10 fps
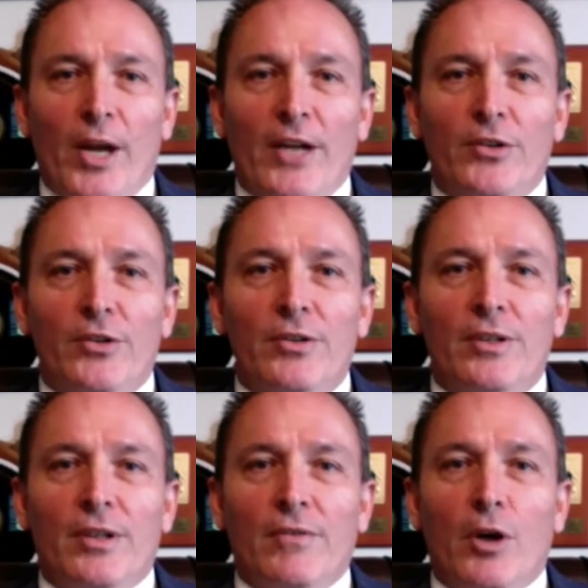Director
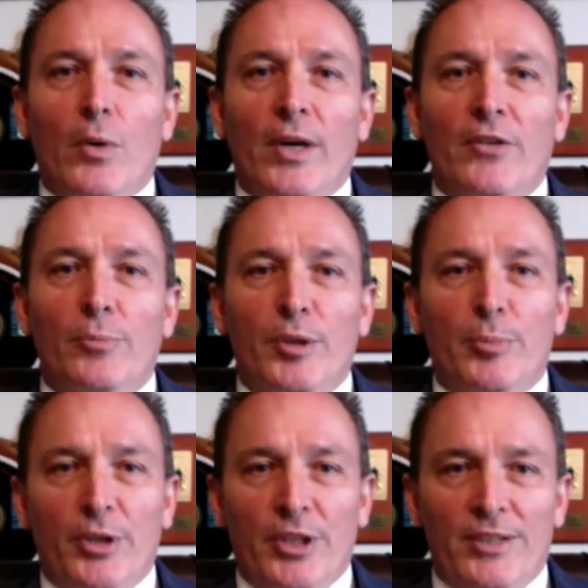of
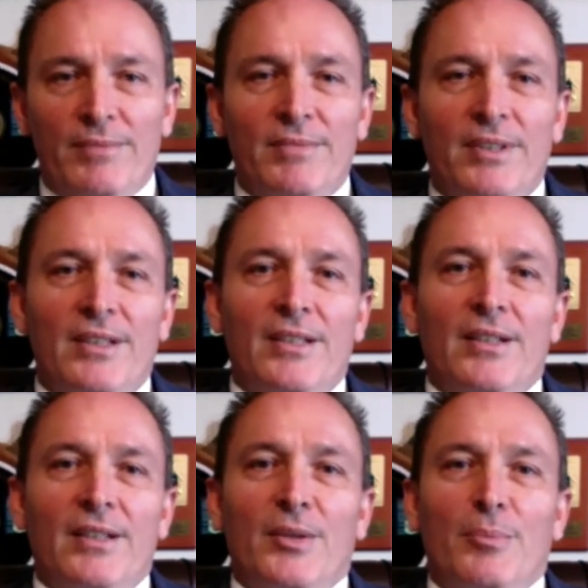OSBP.
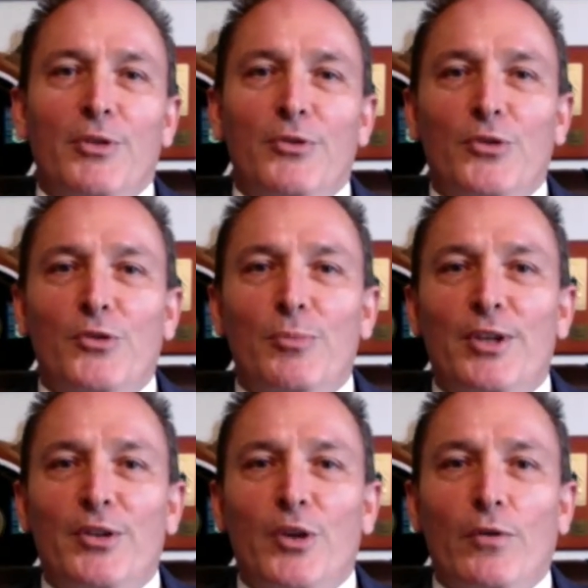Mr.
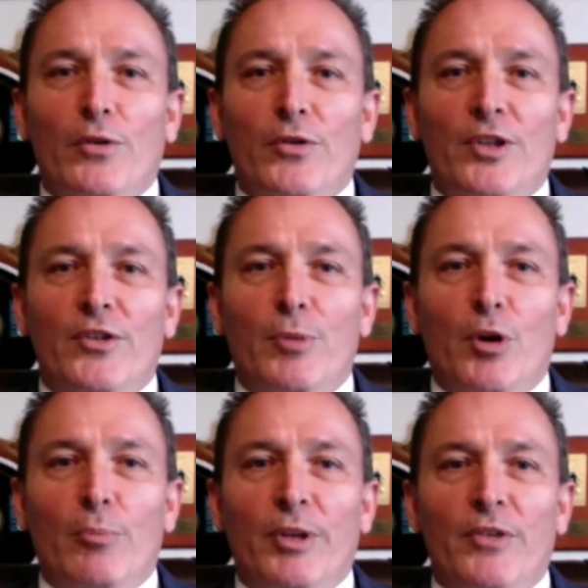Smith oversees
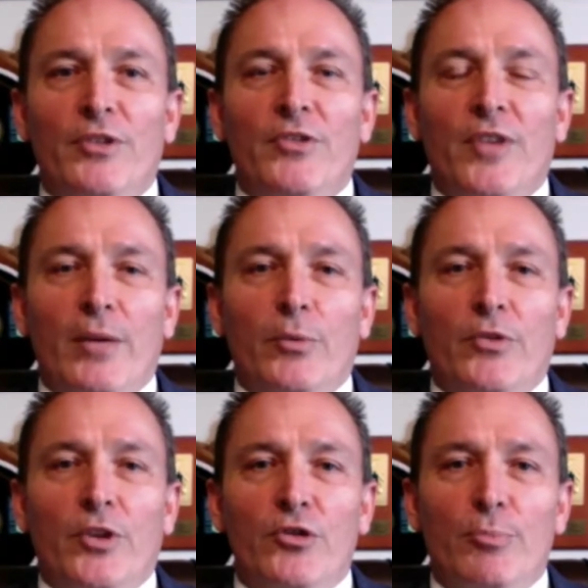small business
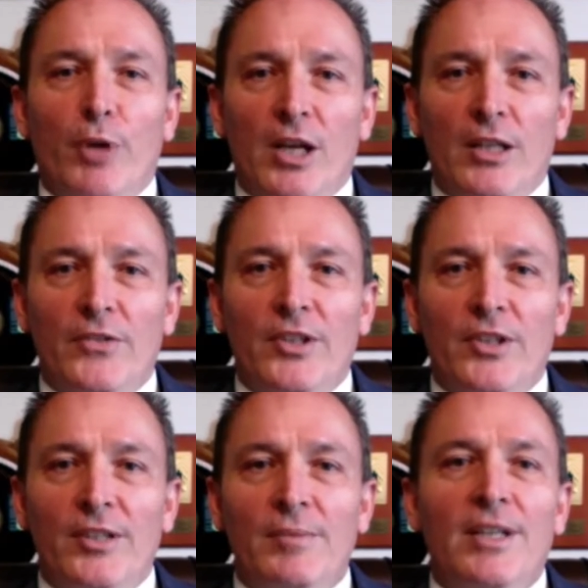acquisition
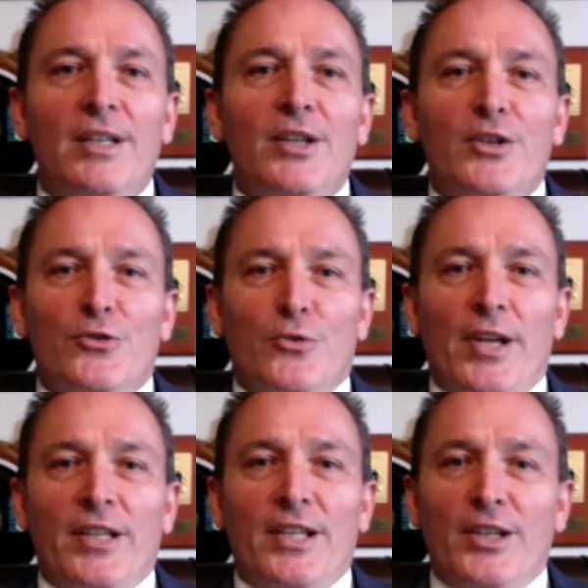policy,
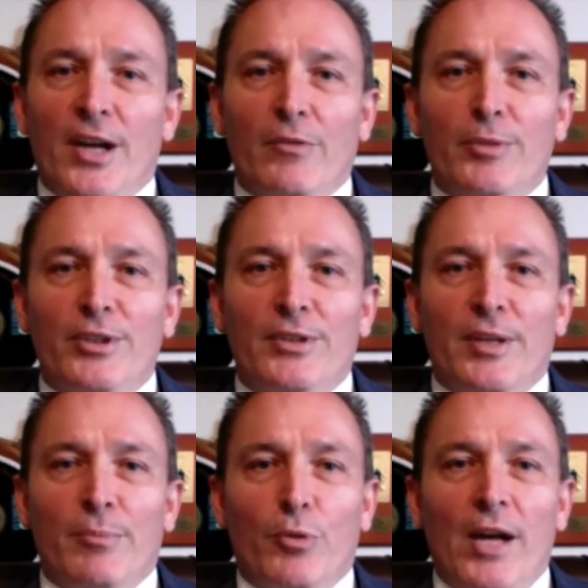strengthening government
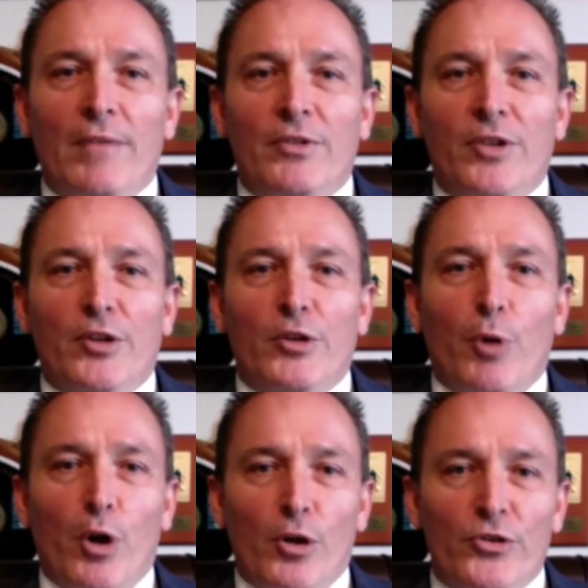and private sector
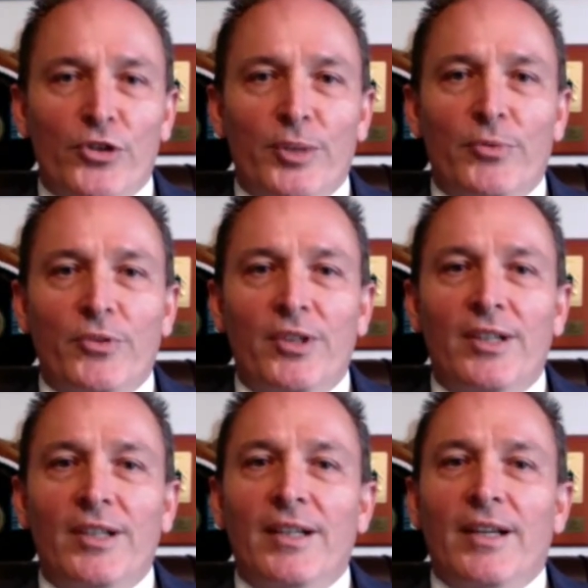partnerships,